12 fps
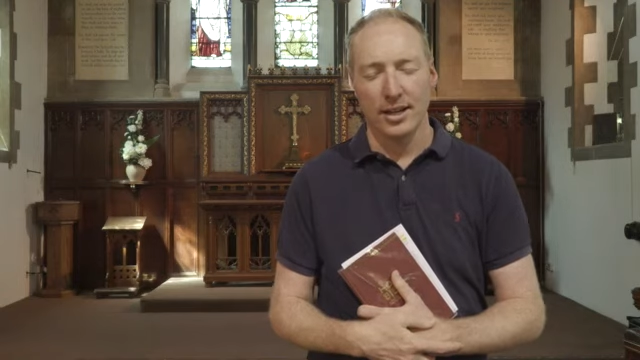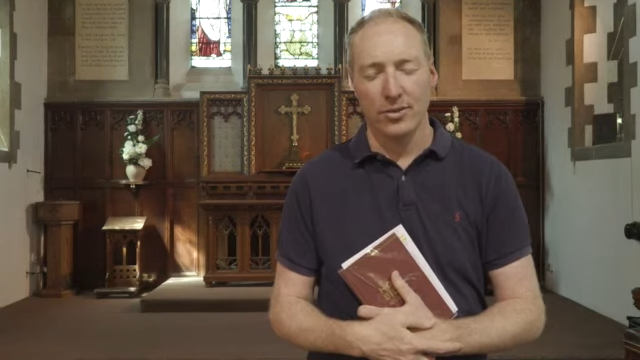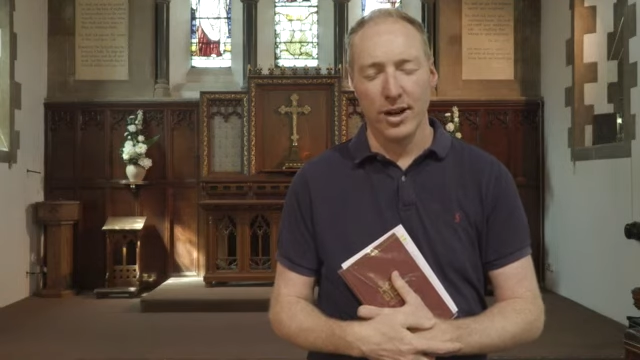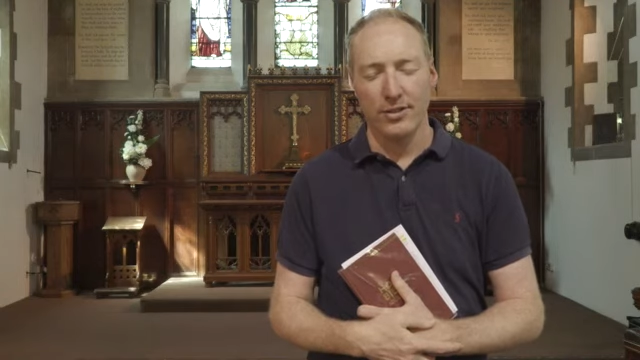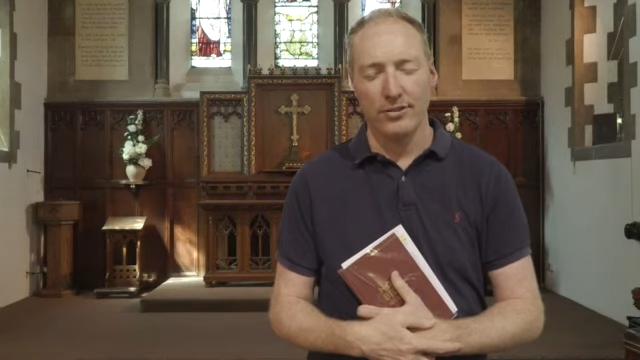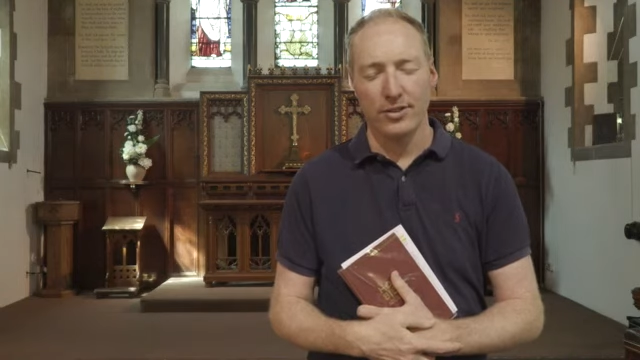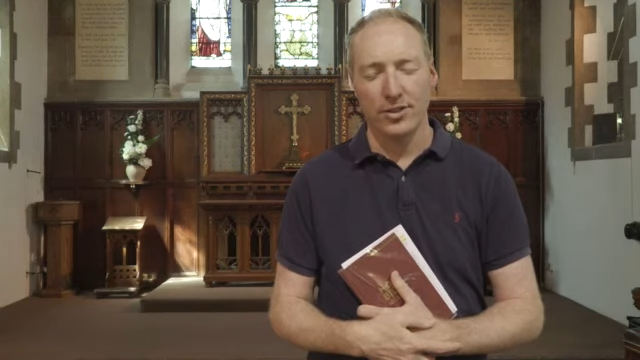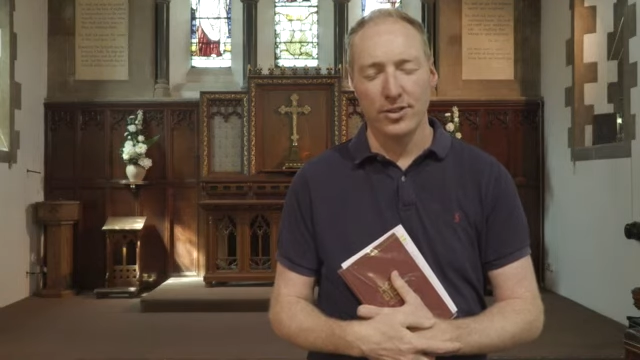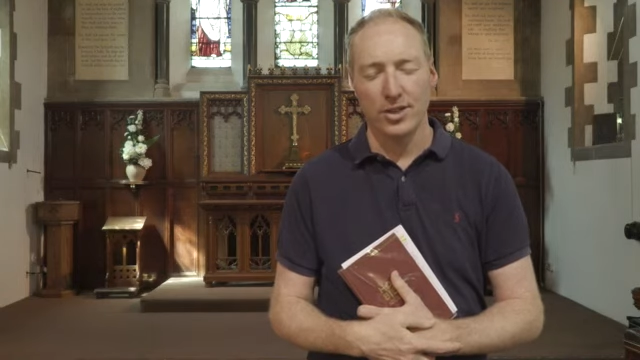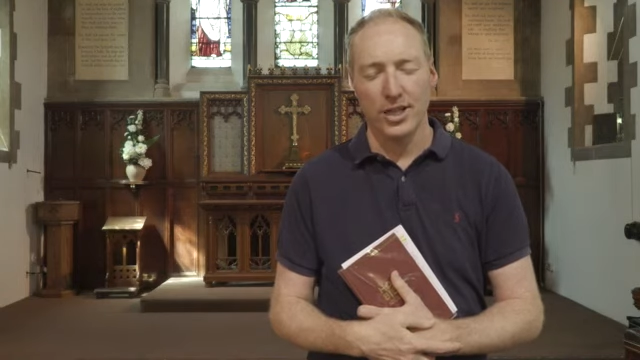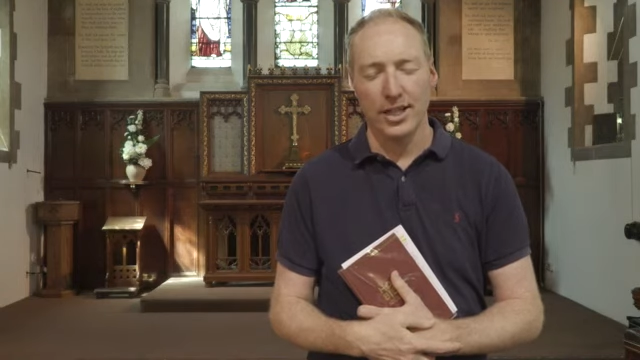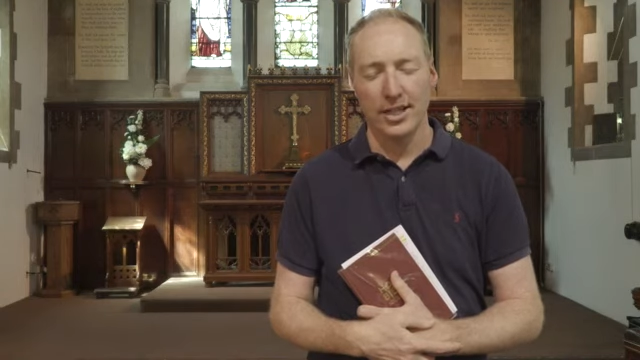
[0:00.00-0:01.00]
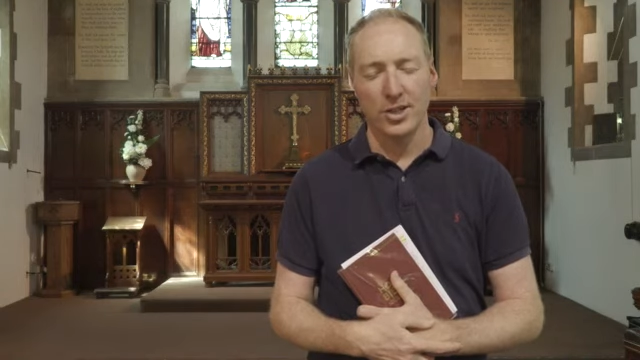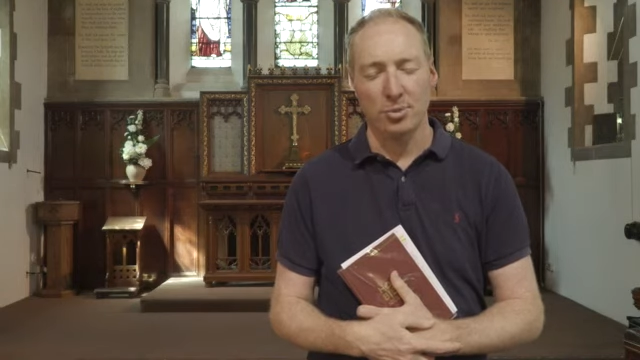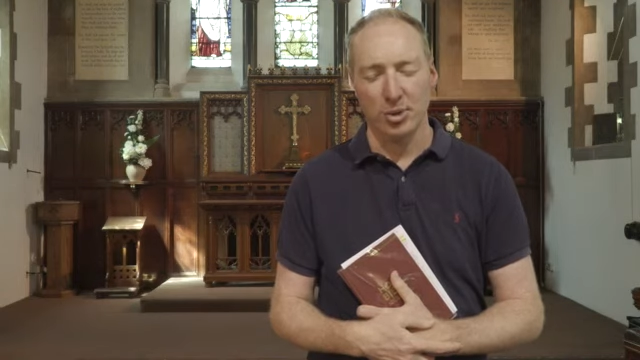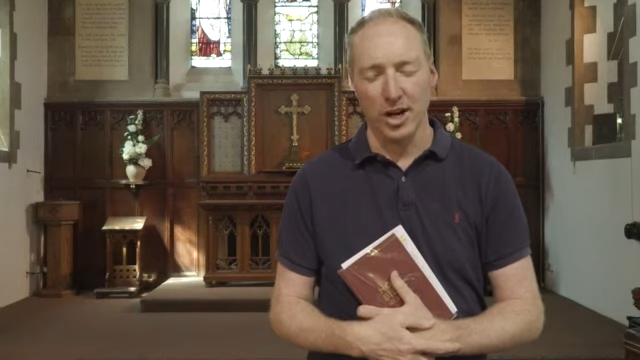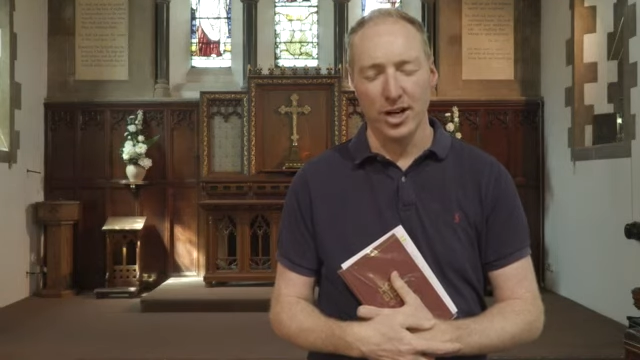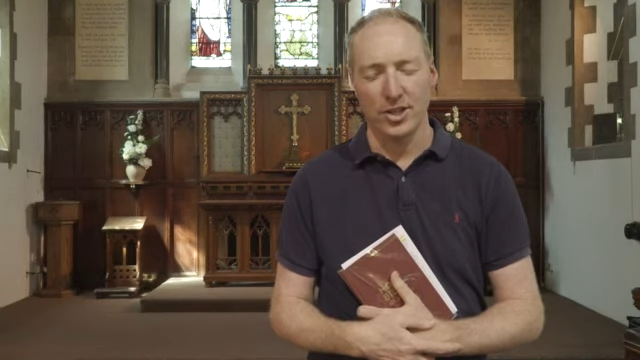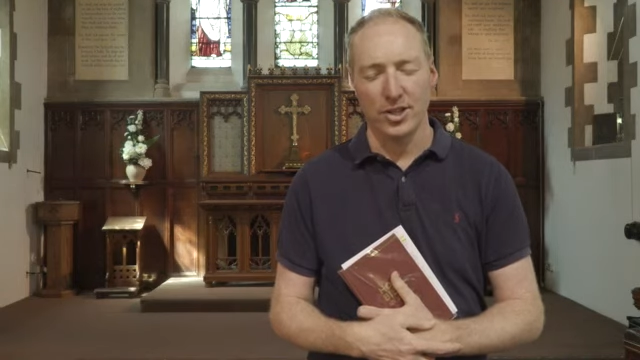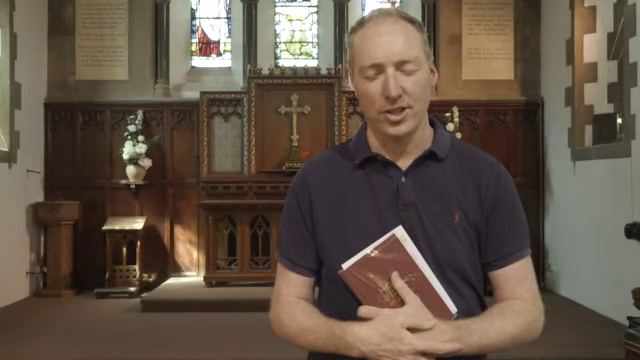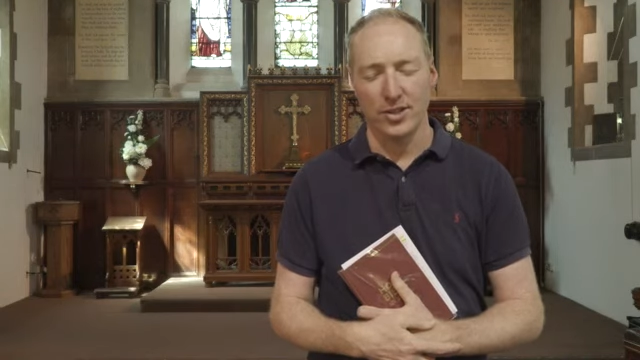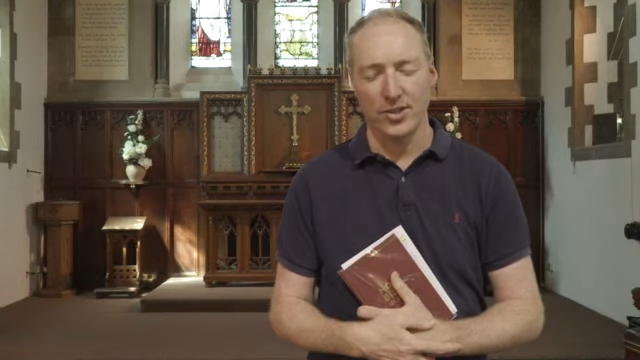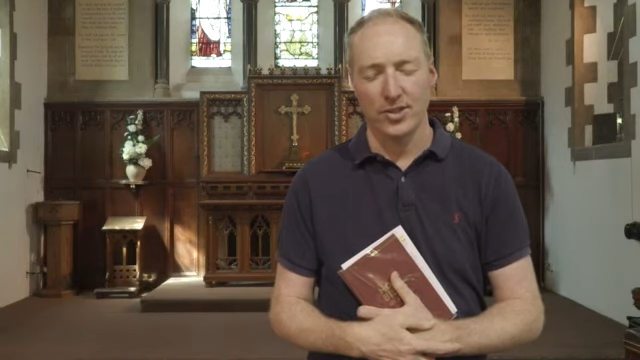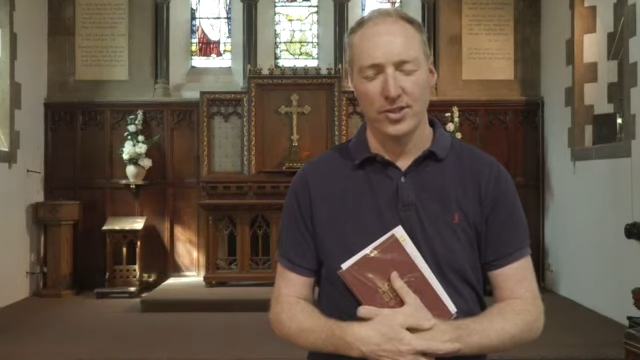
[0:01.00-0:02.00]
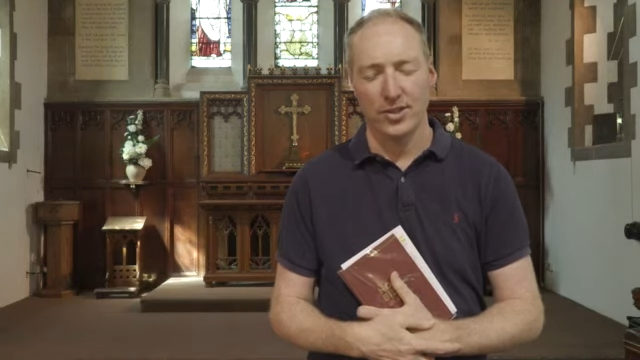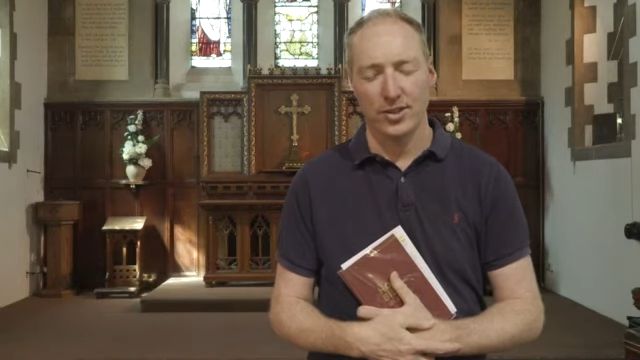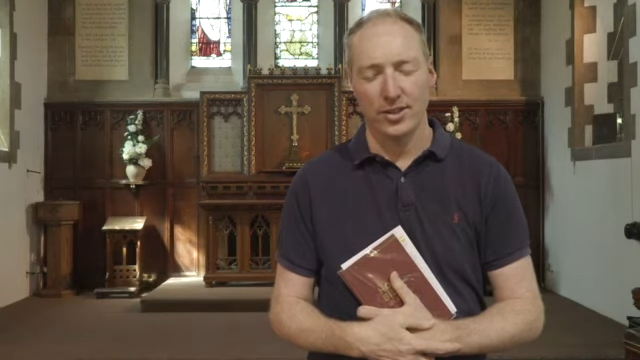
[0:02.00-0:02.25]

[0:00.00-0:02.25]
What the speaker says: refuge in its branches.